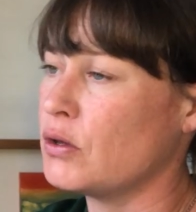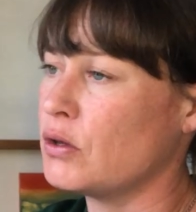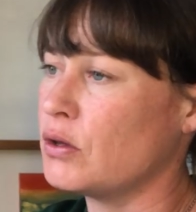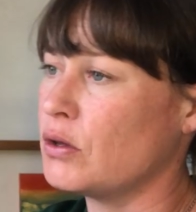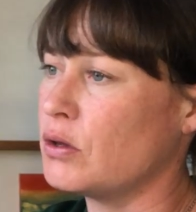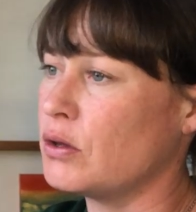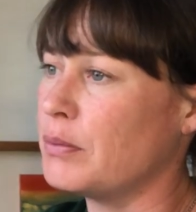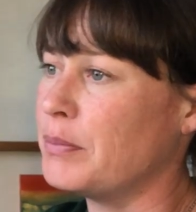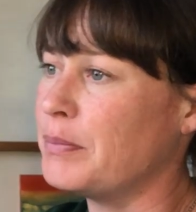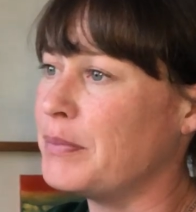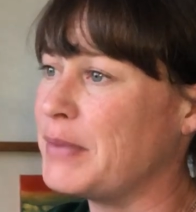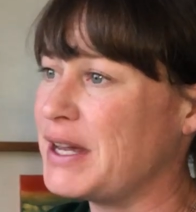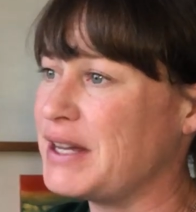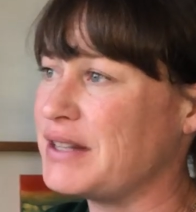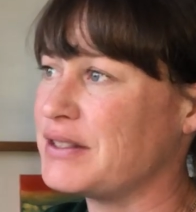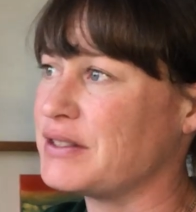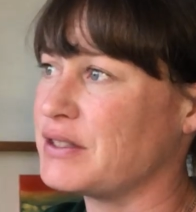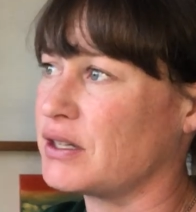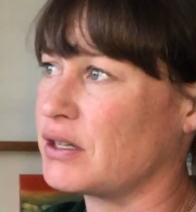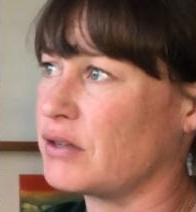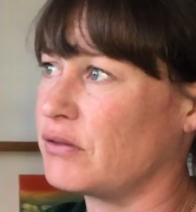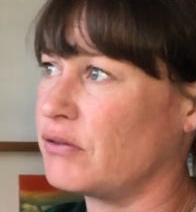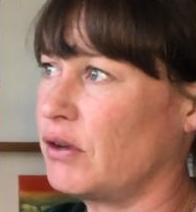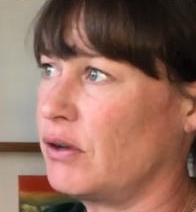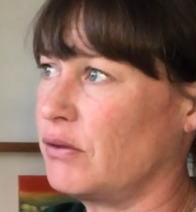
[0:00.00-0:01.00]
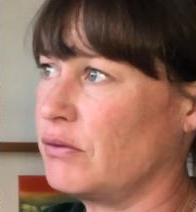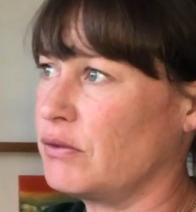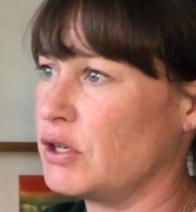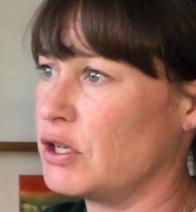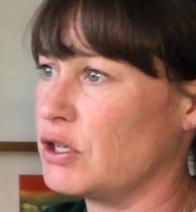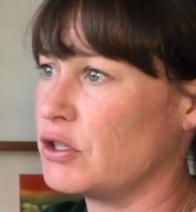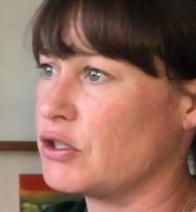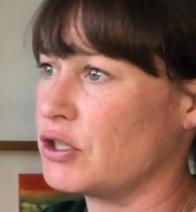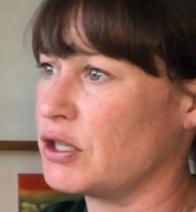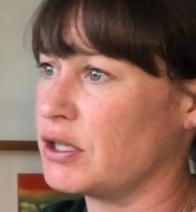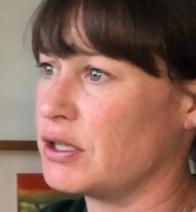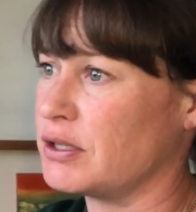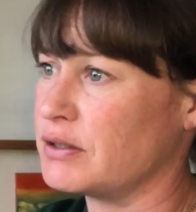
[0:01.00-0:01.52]
The basic
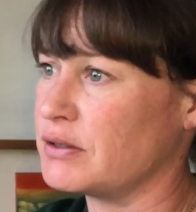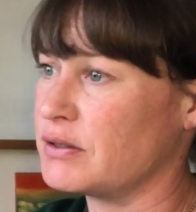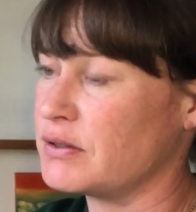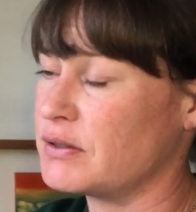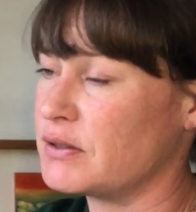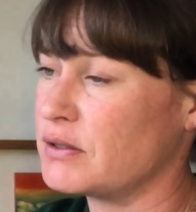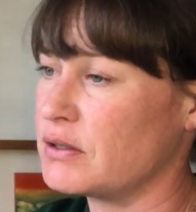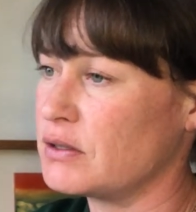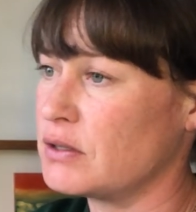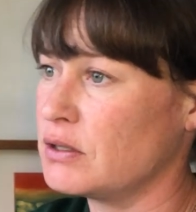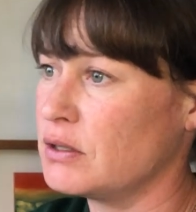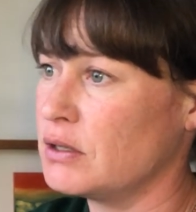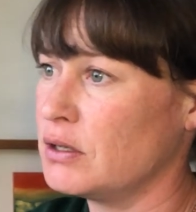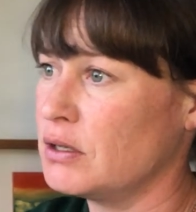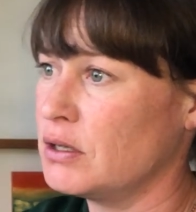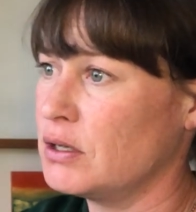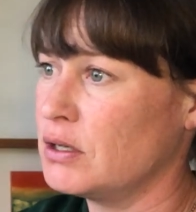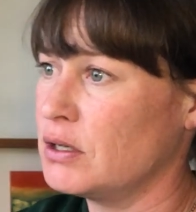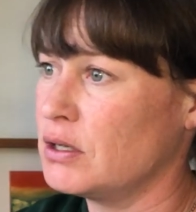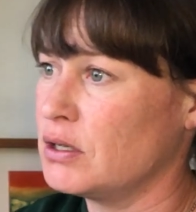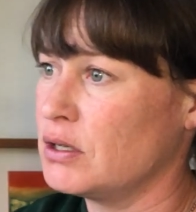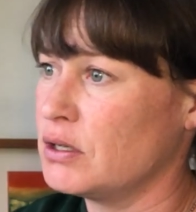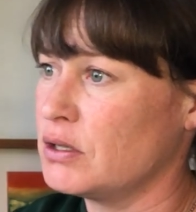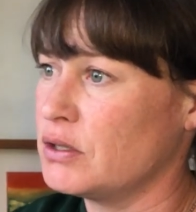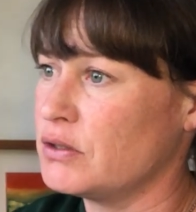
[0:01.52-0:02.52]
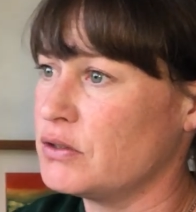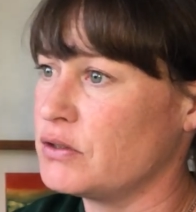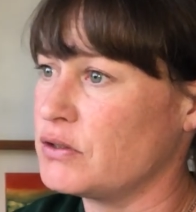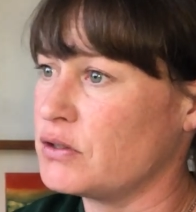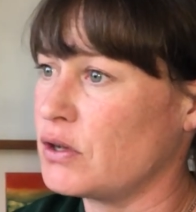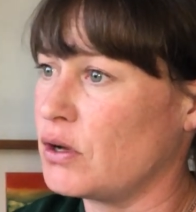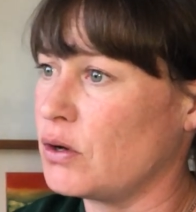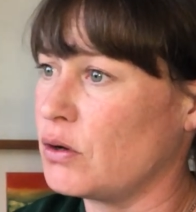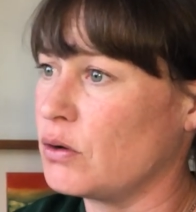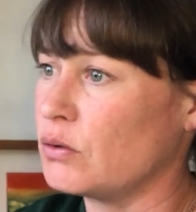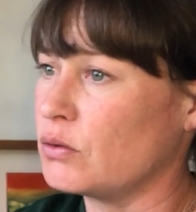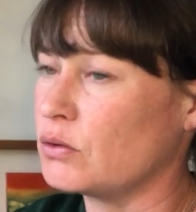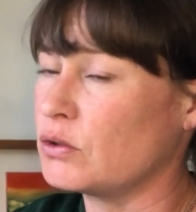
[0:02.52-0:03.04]
foundations.
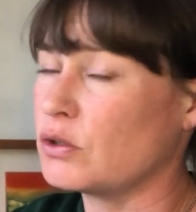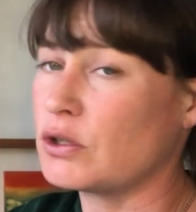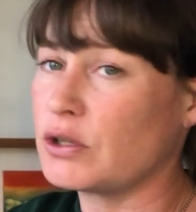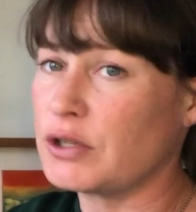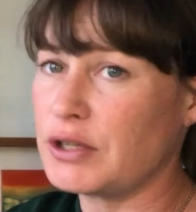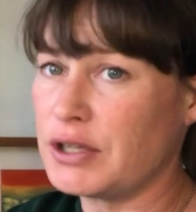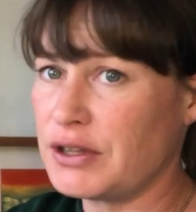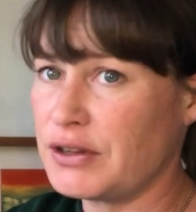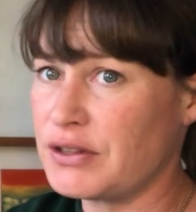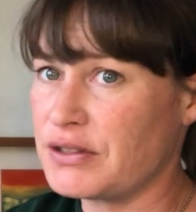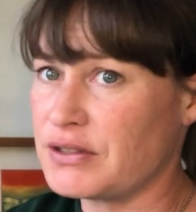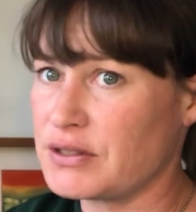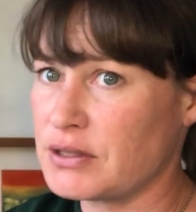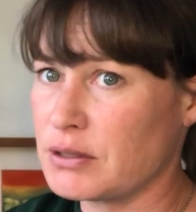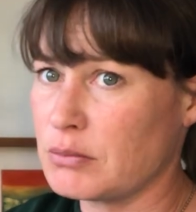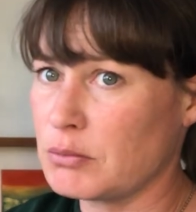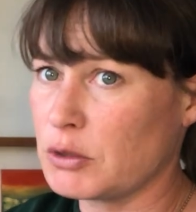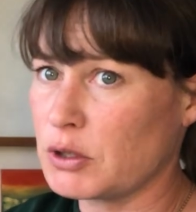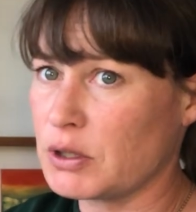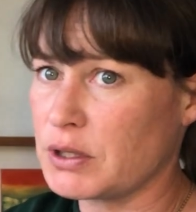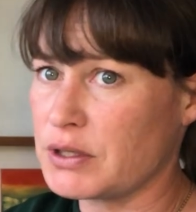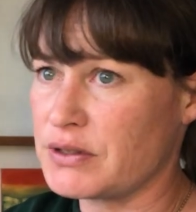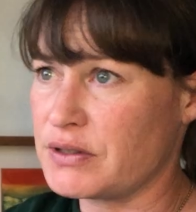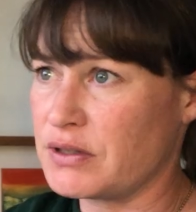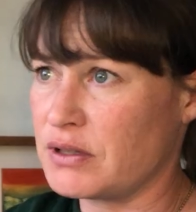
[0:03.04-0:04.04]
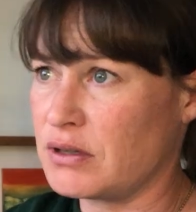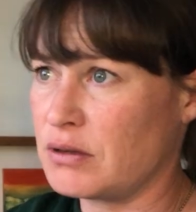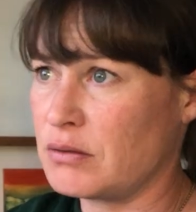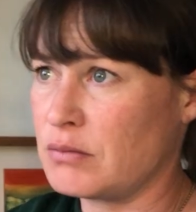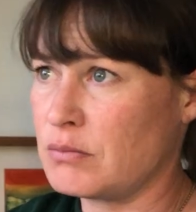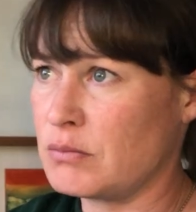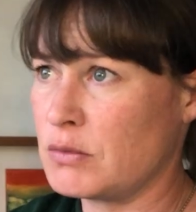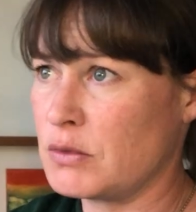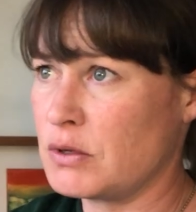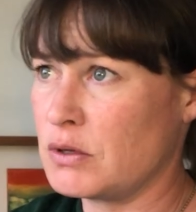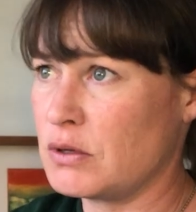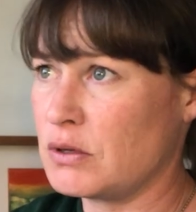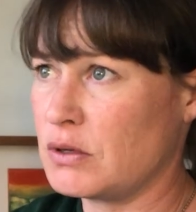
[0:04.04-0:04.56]
So learning the
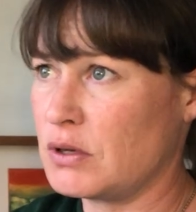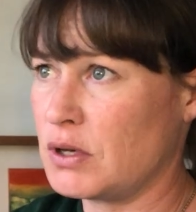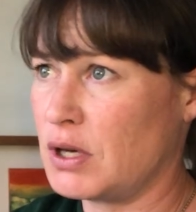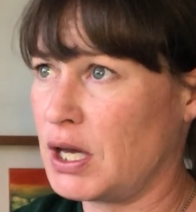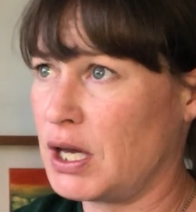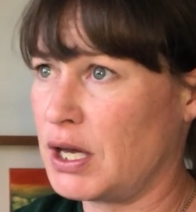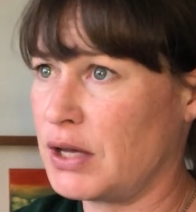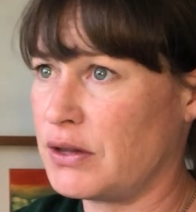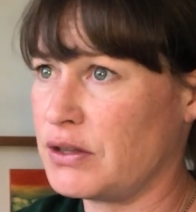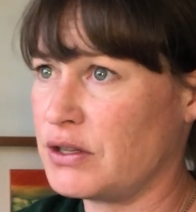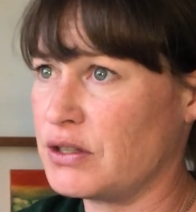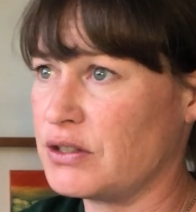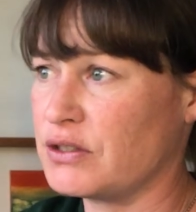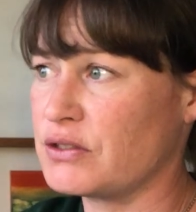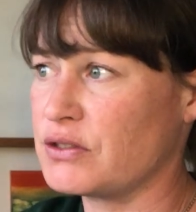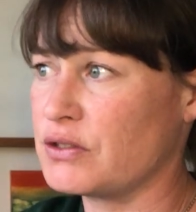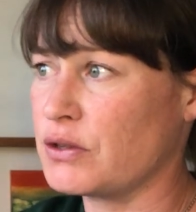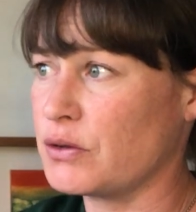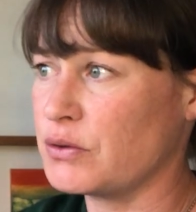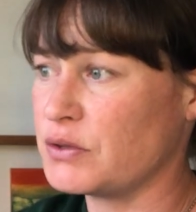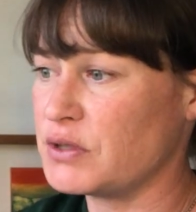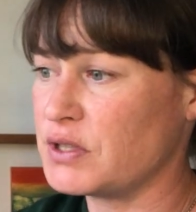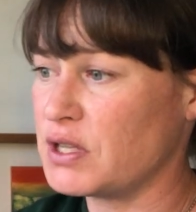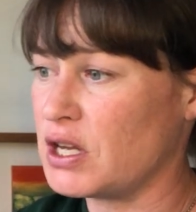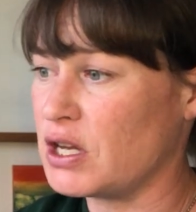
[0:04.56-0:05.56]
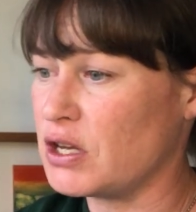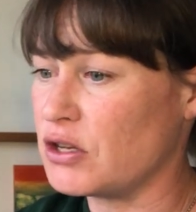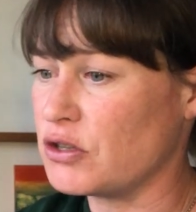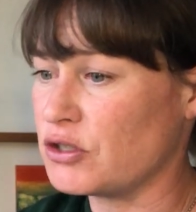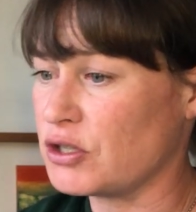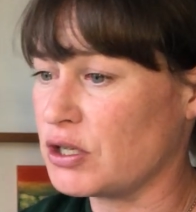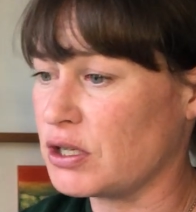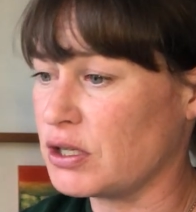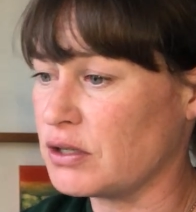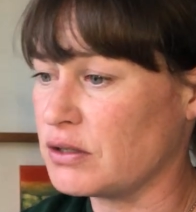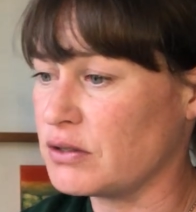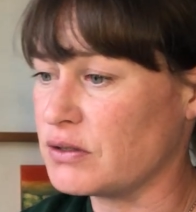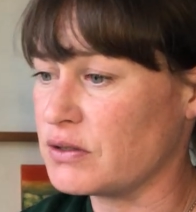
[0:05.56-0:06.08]
symbolism and the
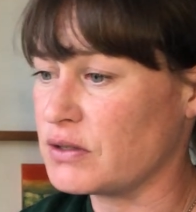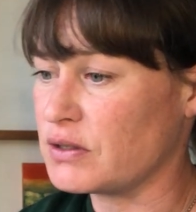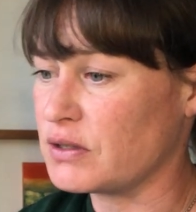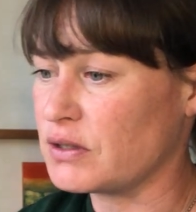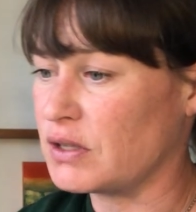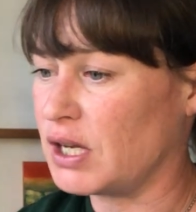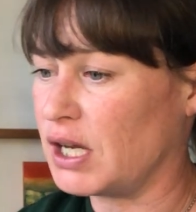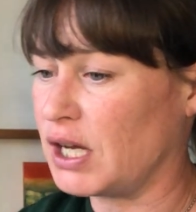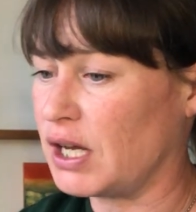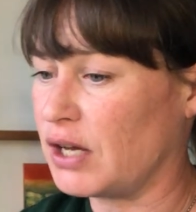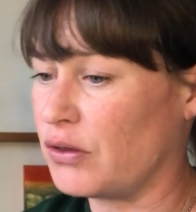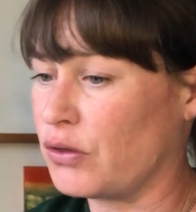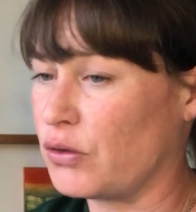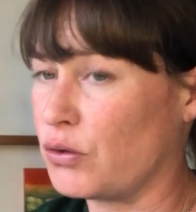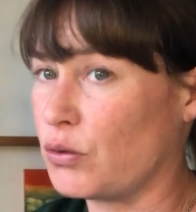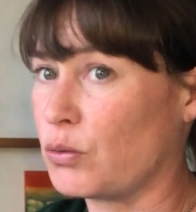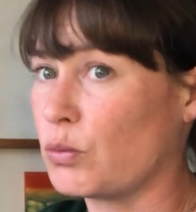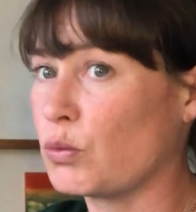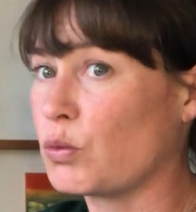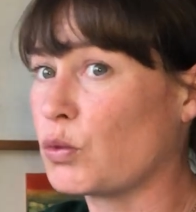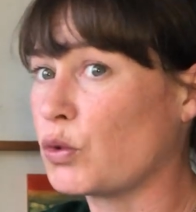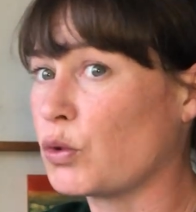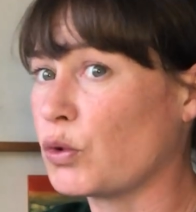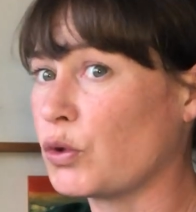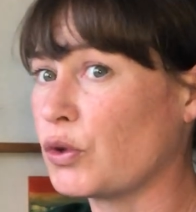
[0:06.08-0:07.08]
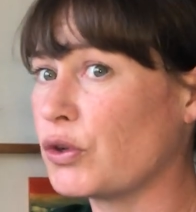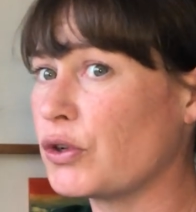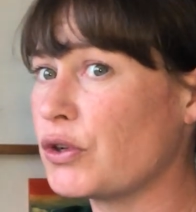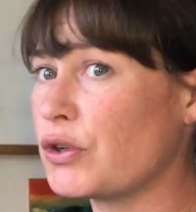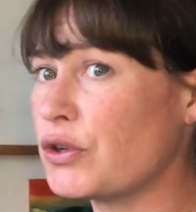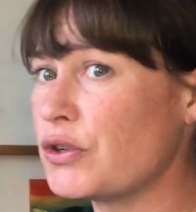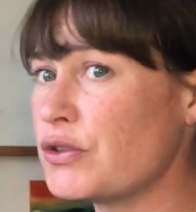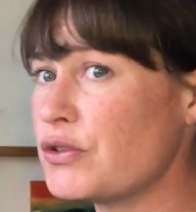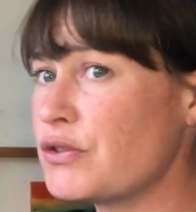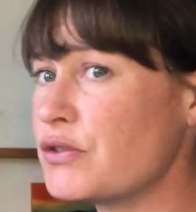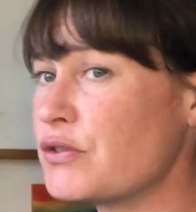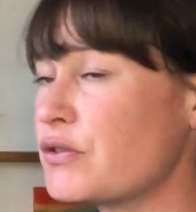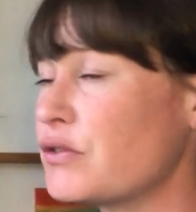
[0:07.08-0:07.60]
associations and the
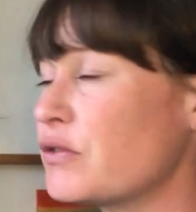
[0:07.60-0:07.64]
rulers